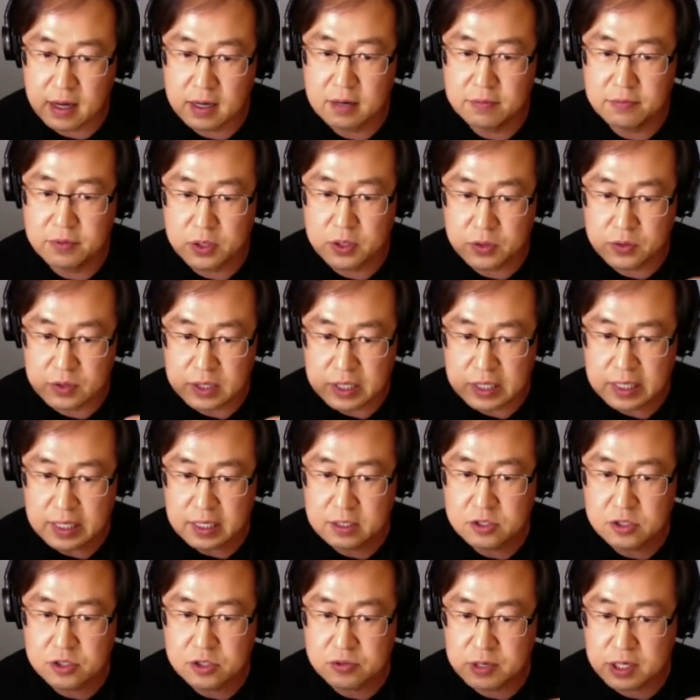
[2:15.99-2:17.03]
of unique
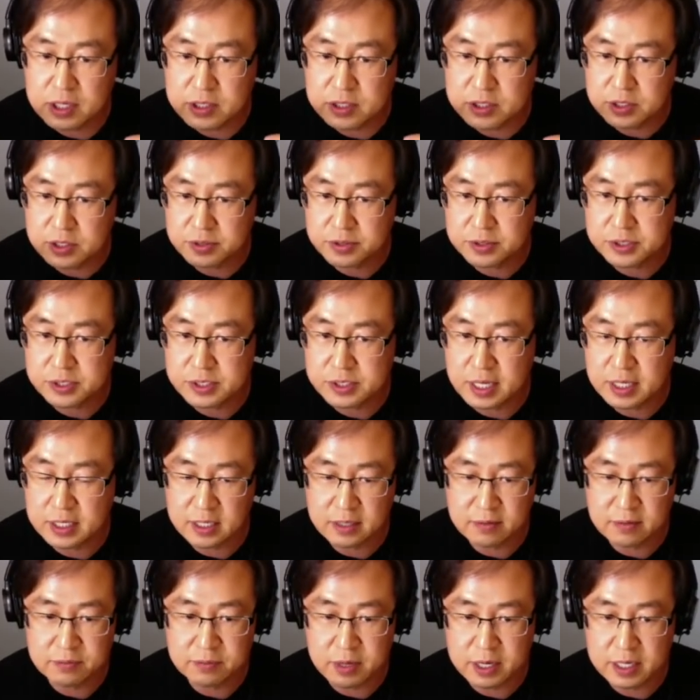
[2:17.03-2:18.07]
structures that
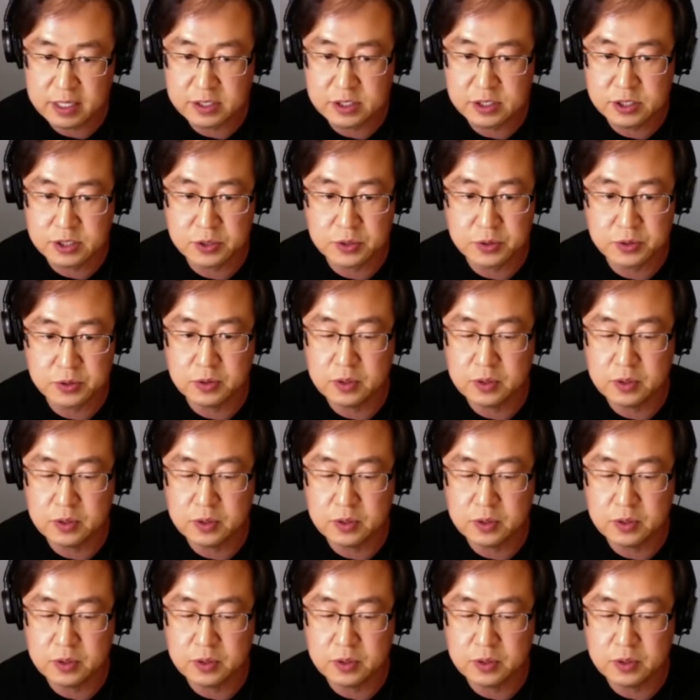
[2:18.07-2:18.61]
give rise to